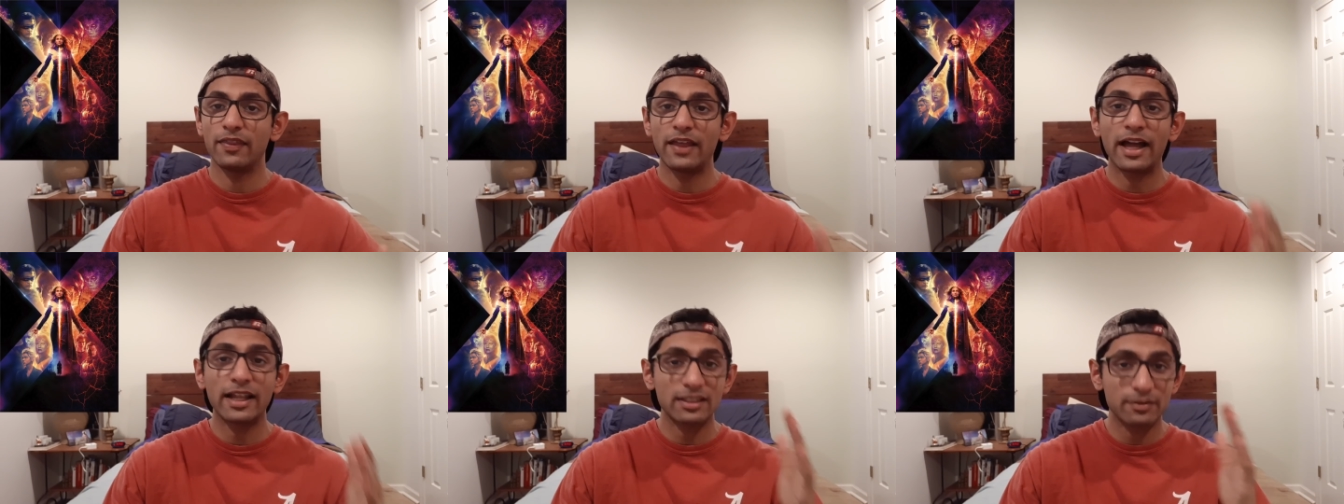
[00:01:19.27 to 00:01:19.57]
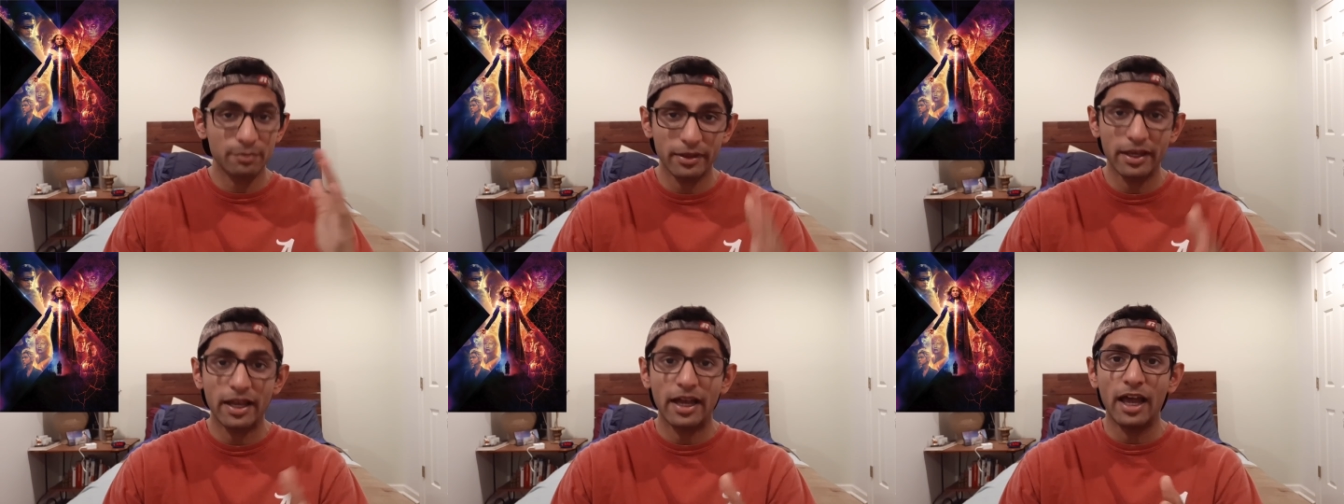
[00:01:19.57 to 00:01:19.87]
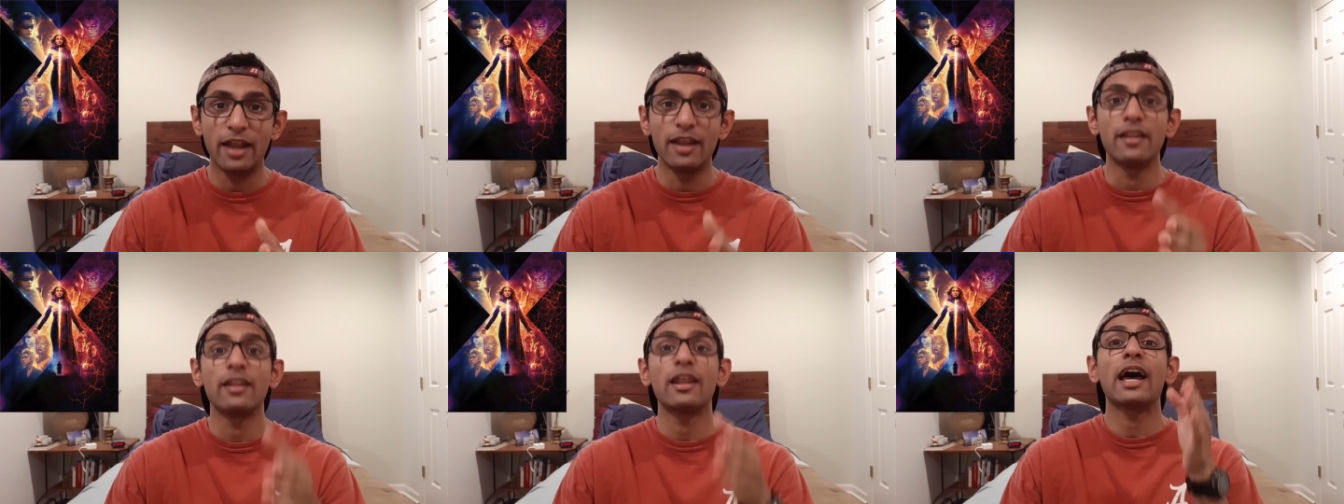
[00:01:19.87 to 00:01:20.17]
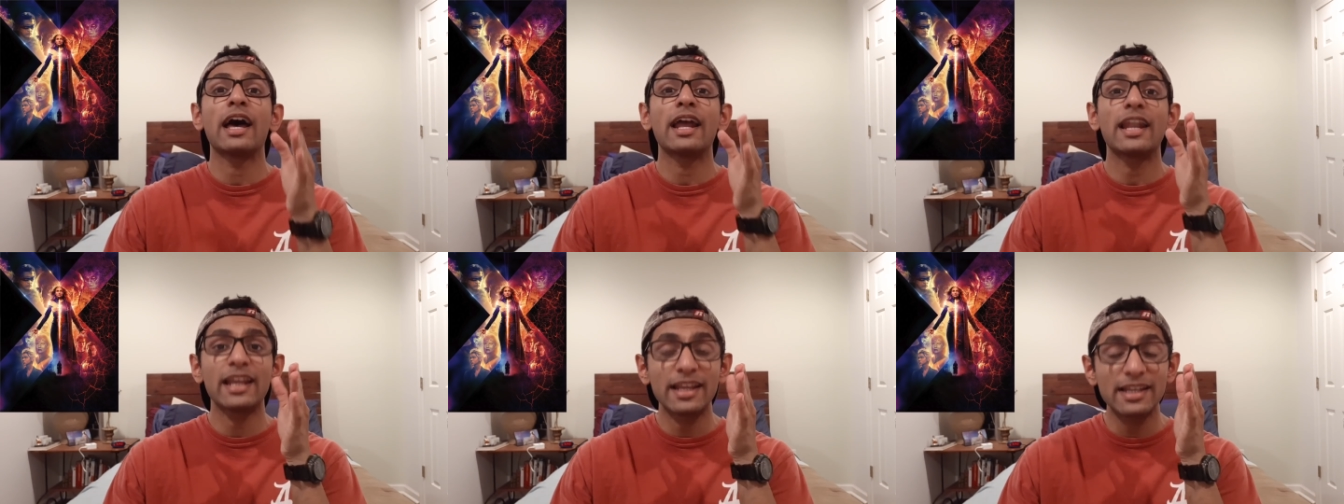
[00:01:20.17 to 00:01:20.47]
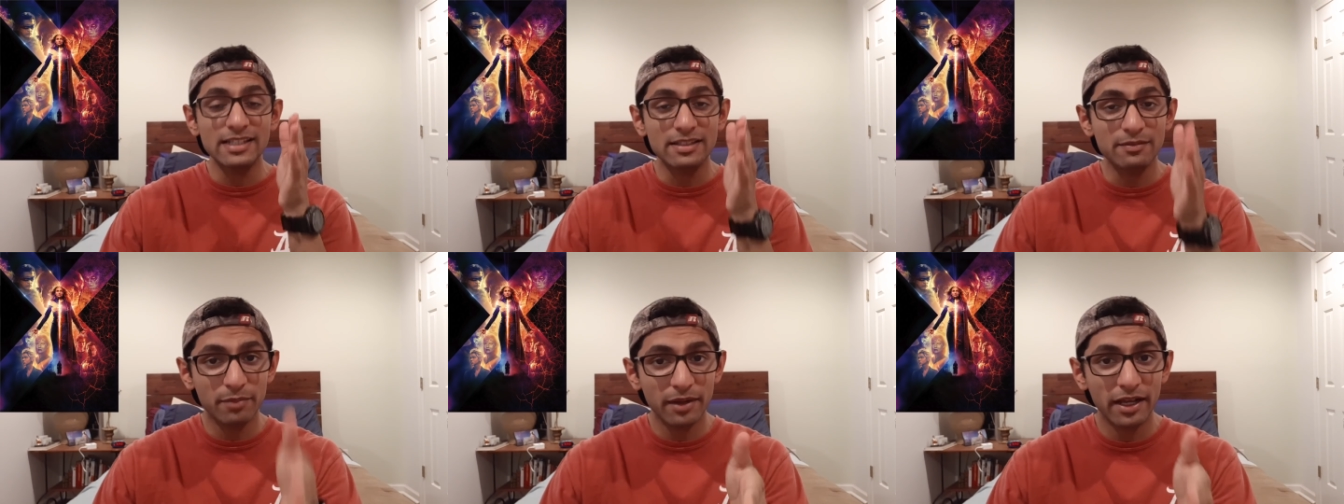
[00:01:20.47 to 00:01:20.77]
That's bad. That
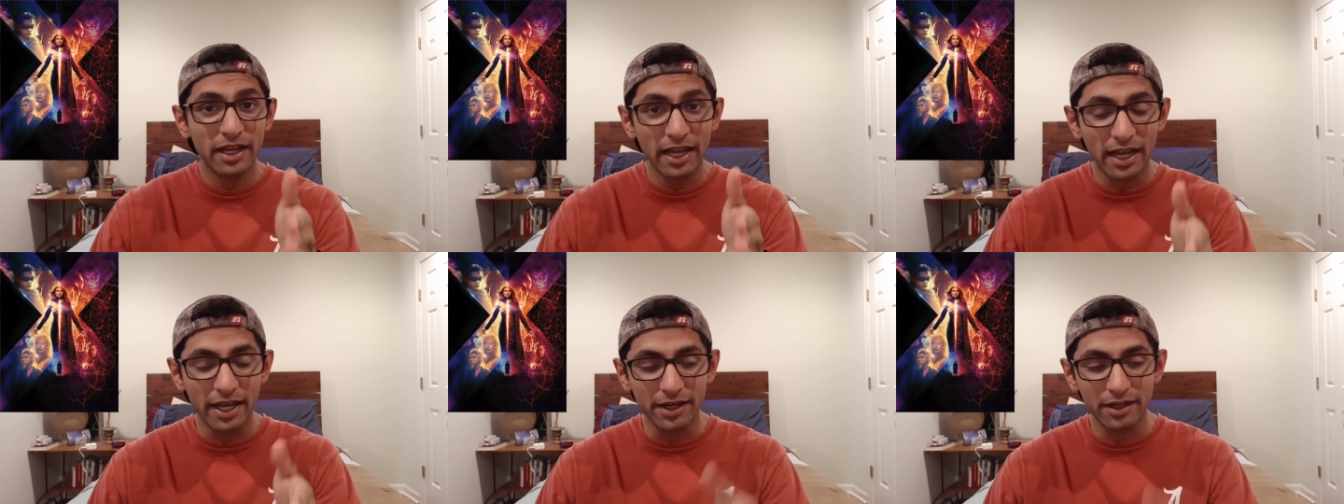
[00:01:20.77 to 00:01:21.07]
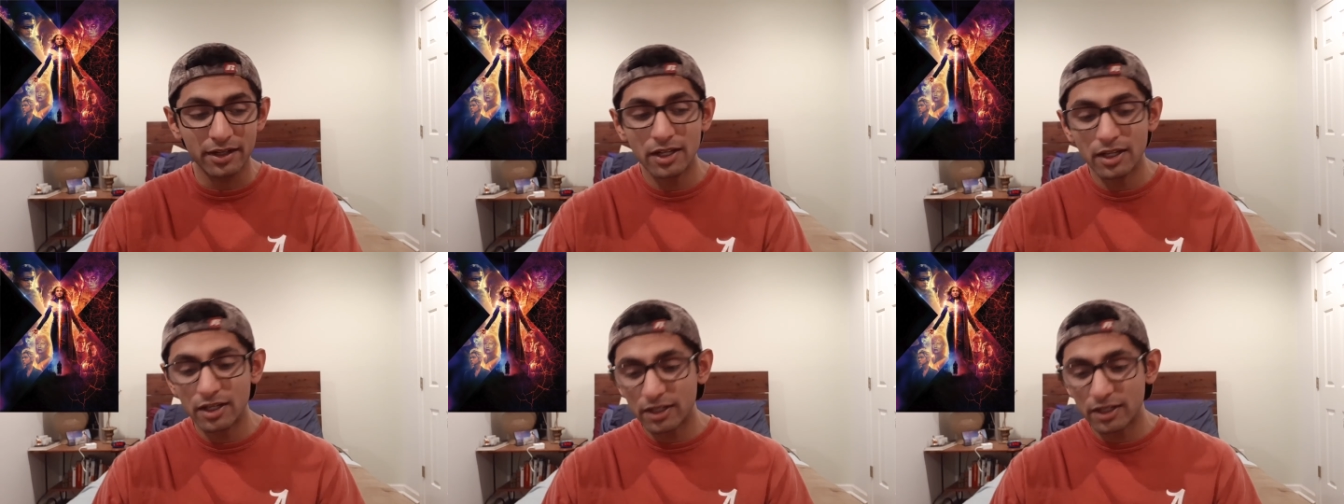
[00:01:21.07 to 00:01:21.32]
is bad.